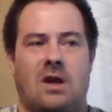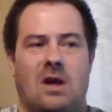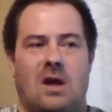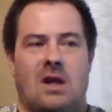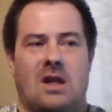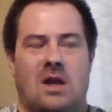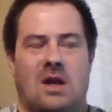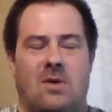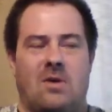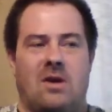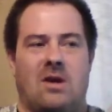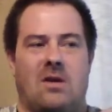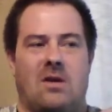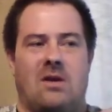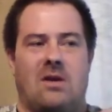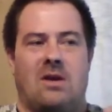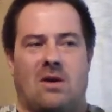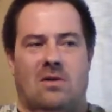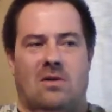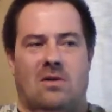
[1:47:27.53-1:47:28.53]
then we
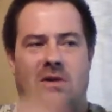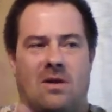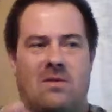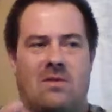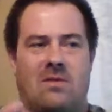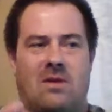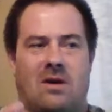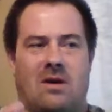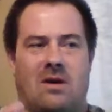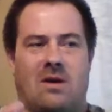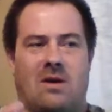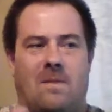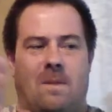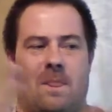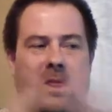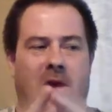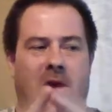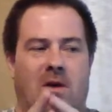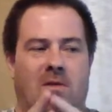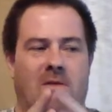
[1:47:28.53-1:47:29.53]

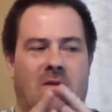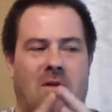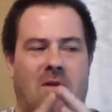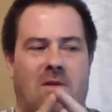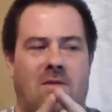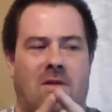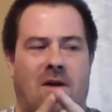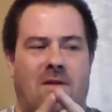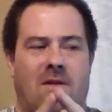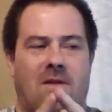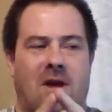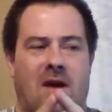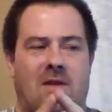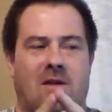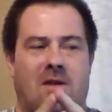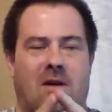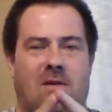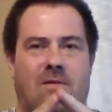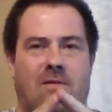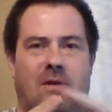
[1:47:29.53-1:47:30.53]
then they've had
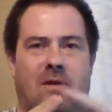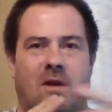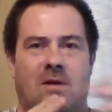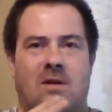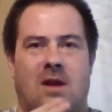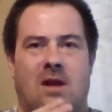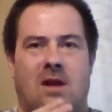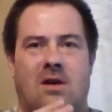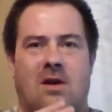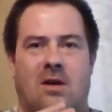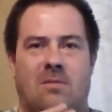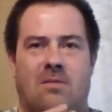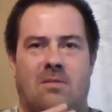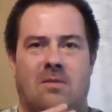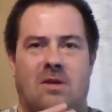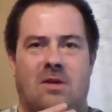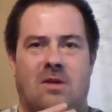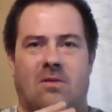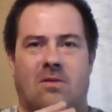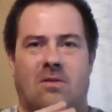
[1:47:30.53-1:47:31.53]
their fun. They come
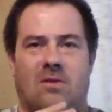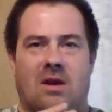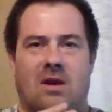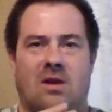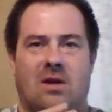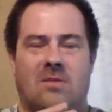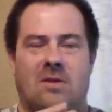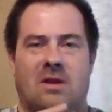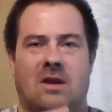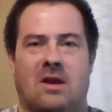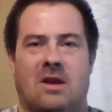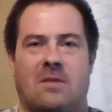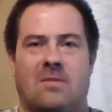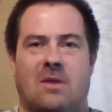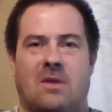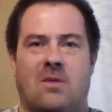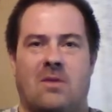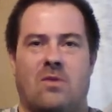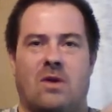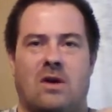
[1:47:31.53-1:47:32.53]
and get
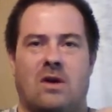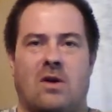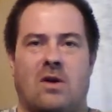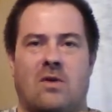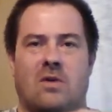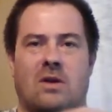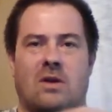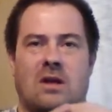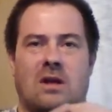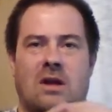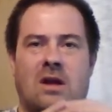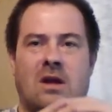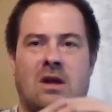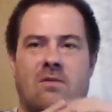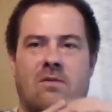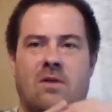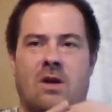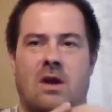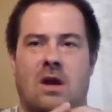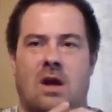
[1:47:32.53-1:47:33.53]
me. We go and
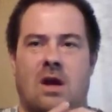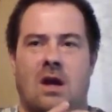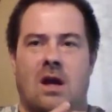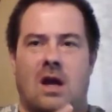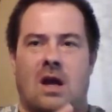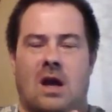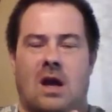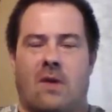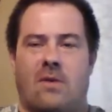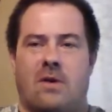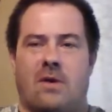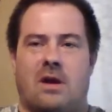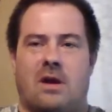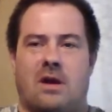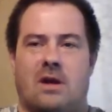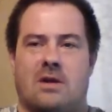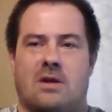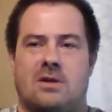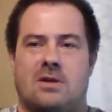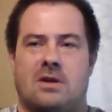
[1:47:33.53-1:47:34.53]
leave, and we
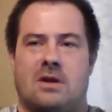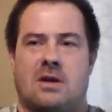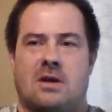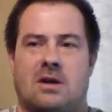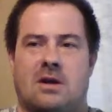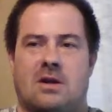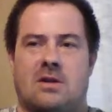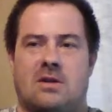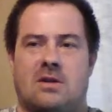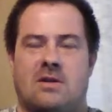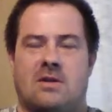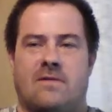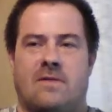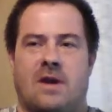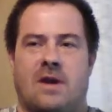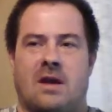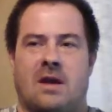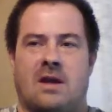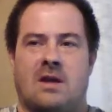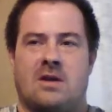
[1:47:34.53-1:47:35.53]
get to
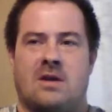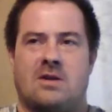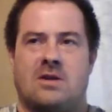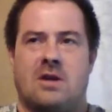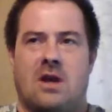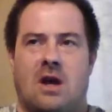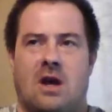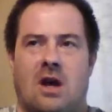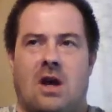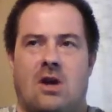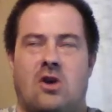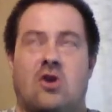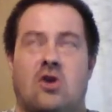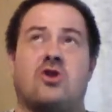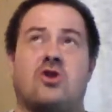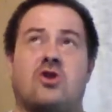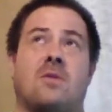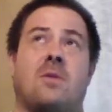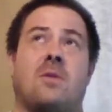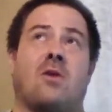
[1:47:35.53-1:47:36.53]
Vegas.
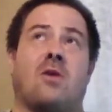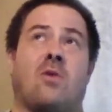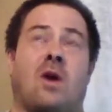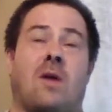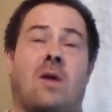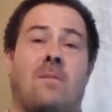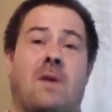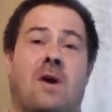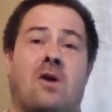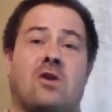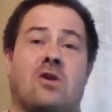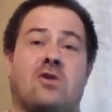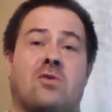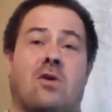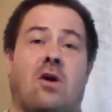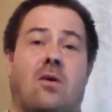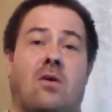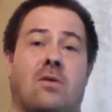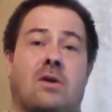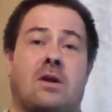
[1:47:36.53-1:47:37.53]
Usually, my grandparents were
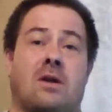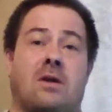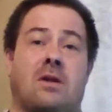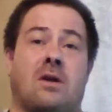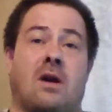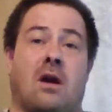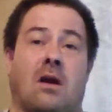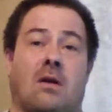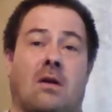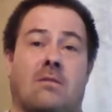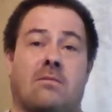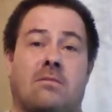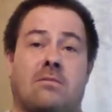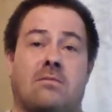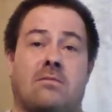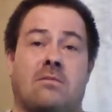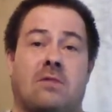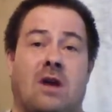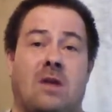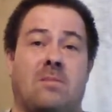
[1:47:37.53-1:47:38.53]
already there.
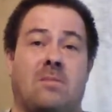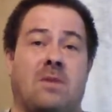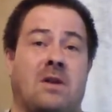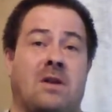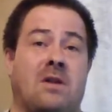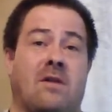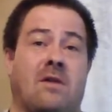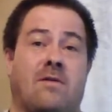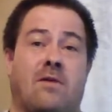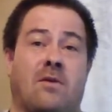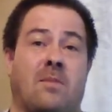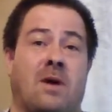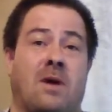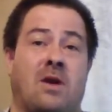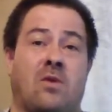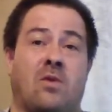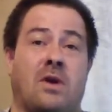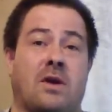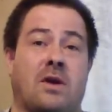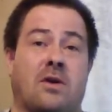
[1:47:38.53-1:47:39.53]
They'd been there for about
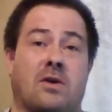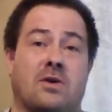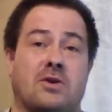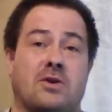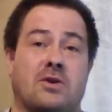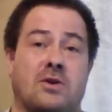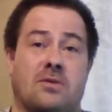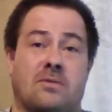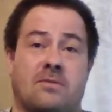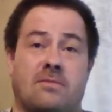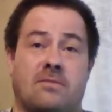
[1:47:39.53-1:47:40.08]
a week or two.